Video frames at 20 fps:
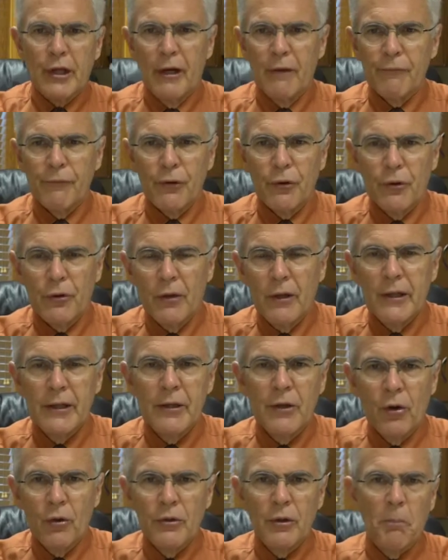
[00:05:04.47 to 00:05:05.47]
comforter
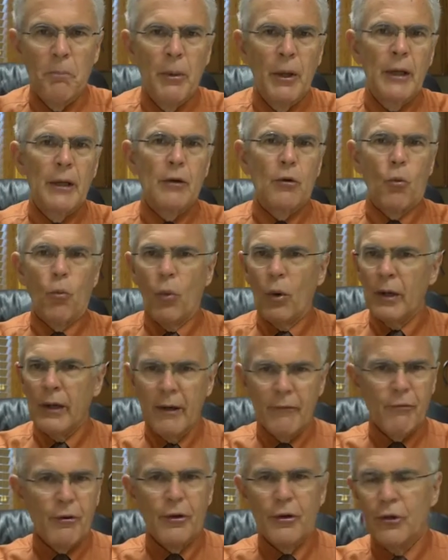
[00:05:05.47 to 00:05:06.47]
laying on the bed or
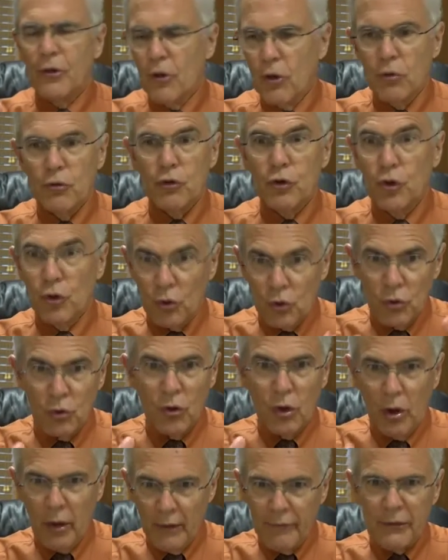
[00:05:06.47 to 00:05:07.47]
whatever. You know, you're
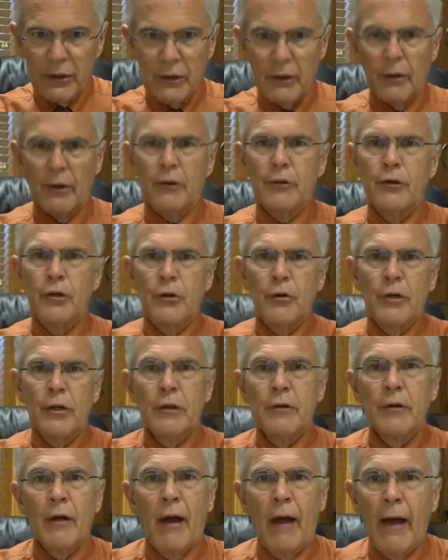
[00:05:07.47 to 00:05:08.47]
living there, you're
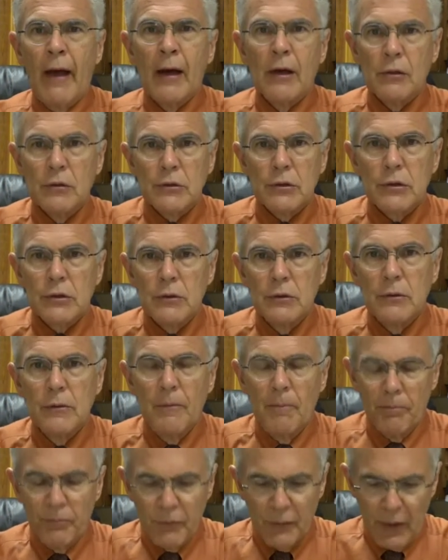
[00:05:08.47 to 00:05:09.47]
in the house.
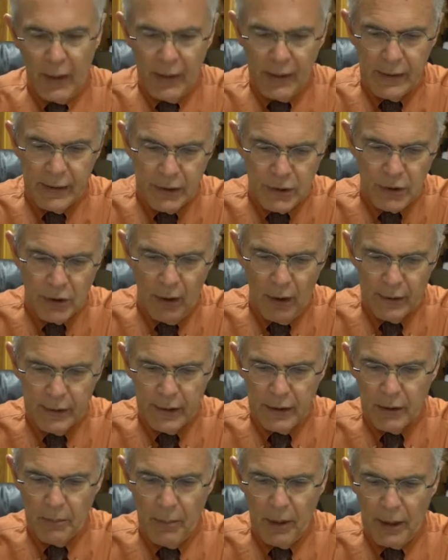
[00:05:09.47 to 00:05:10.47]
And he's
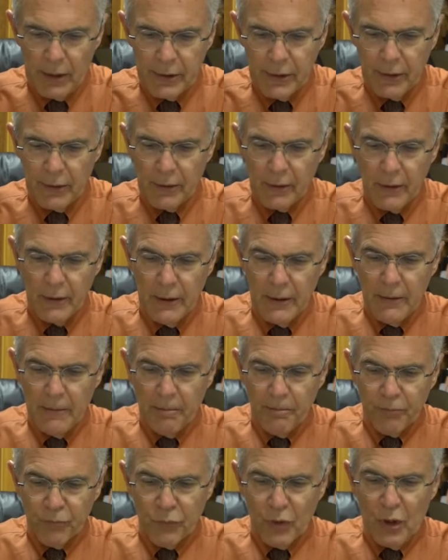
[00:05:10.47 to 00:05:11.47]
talking about here
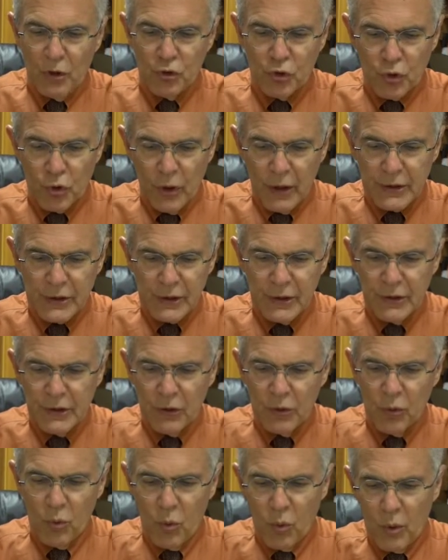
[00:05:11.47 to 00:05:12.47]
trust in
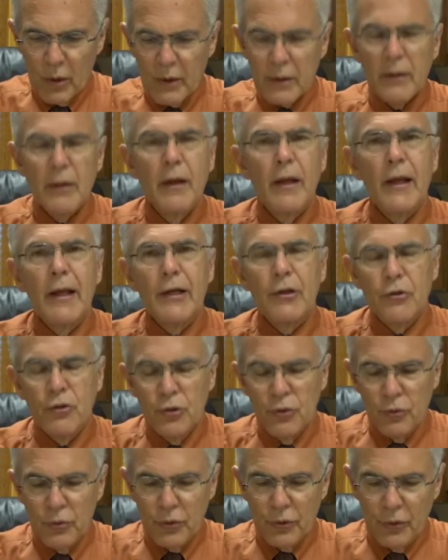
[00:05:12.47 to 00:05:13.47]
the Lord and
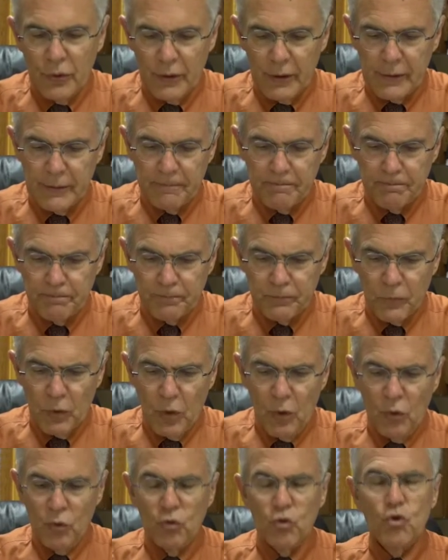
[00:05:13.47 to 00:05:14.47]
do good,
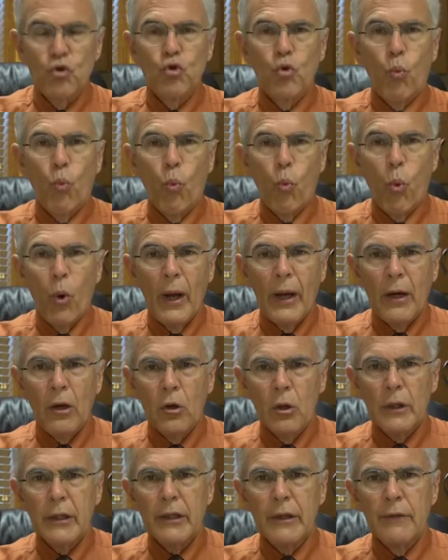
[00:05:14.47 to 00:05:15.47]

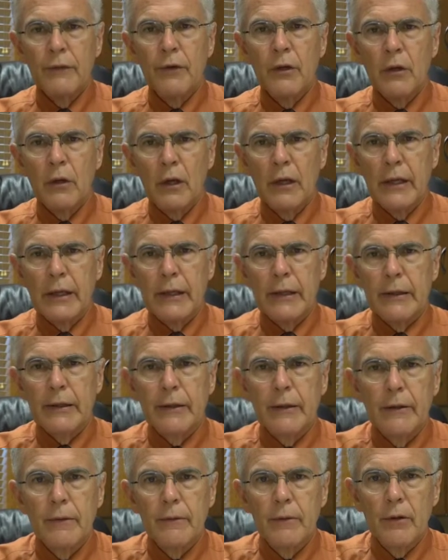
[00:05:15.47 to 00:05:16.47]
dwell in the
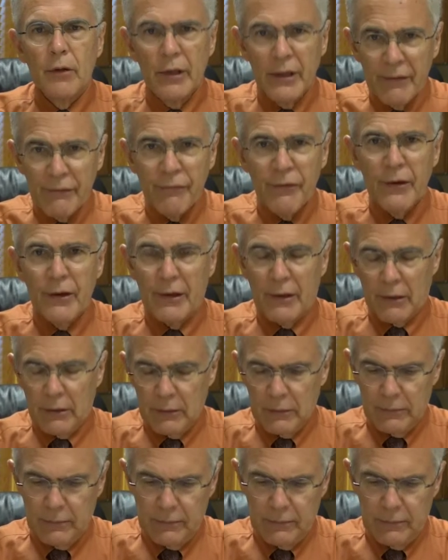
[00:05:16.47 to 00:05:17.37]
land, live there,